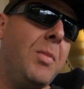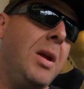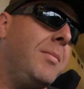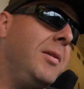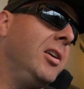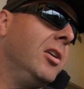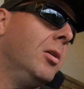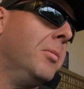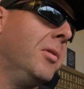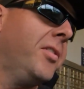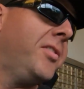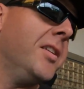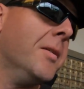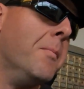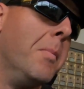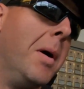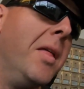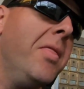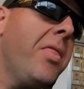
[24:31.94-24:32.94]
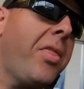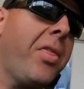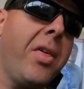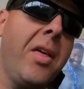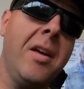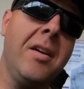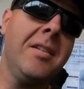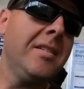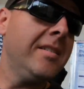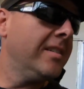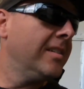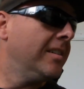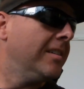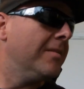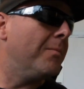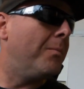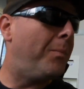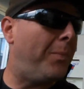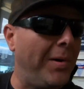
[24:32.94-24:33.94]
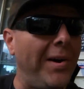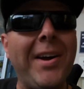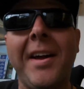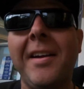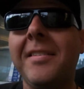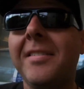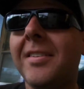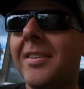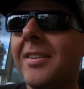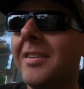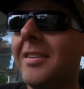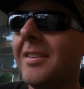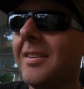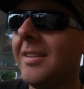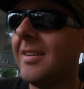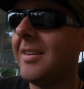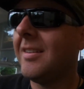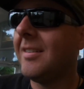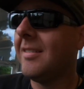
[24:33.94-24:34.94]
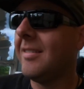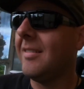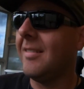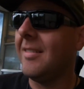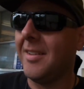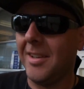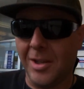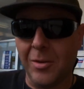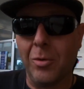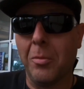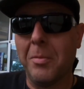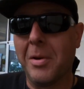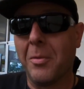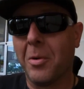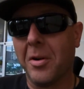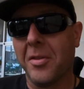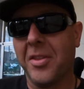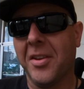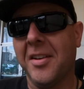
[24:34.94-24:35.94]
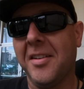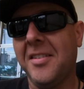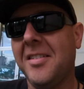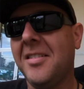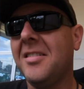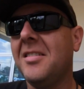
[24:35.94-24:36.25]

maybe almost a month, but it will be worth it.